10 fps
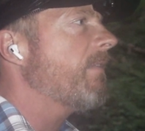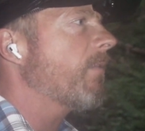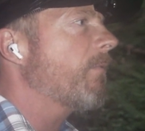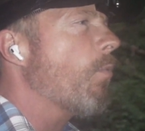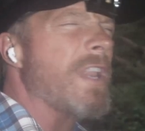or
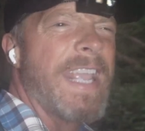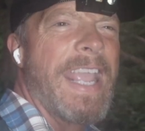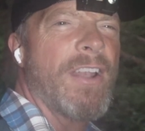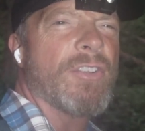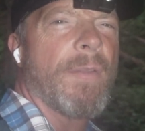
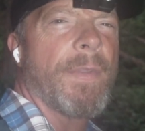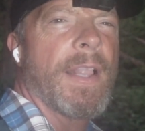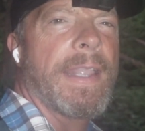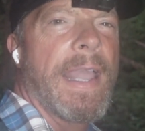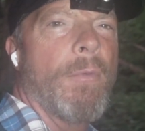48 or something
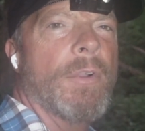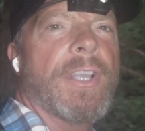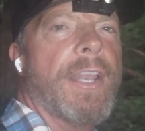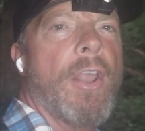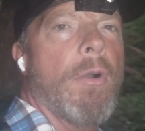like that, which
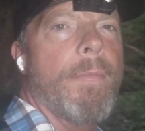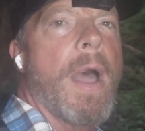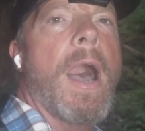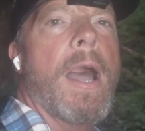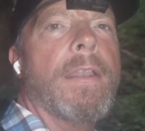I know I'm
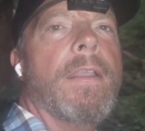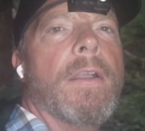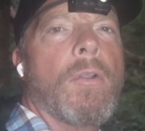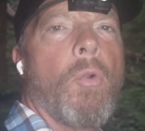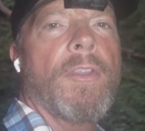not
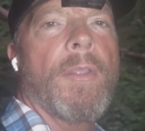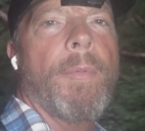according to the